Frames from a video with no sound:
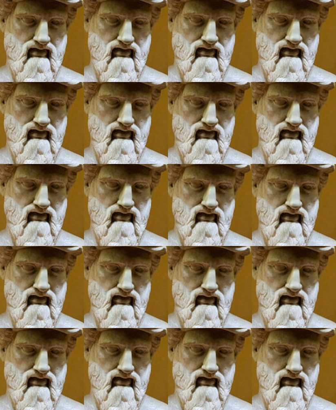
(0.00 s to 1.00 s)
Um, it
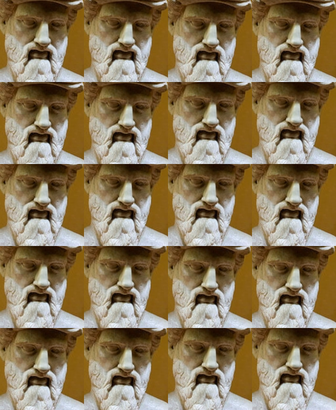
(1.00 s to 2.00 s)
was the sum of
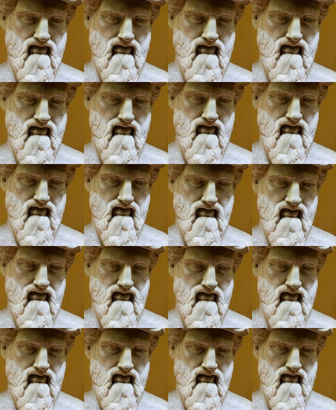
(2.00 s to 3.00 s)
1 plus 2
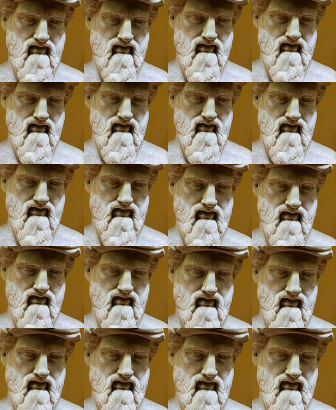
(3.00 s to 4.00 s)
plus 3 plus
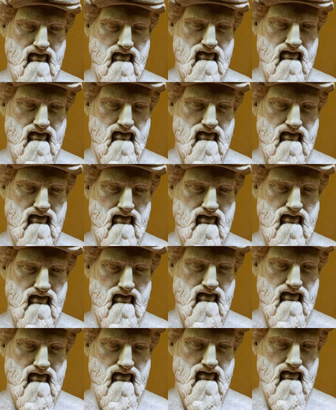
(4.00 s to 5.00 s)
4, which is
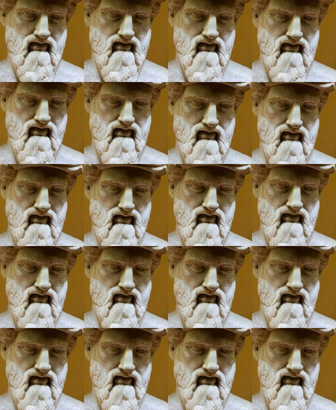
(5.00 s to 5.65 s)
incredible.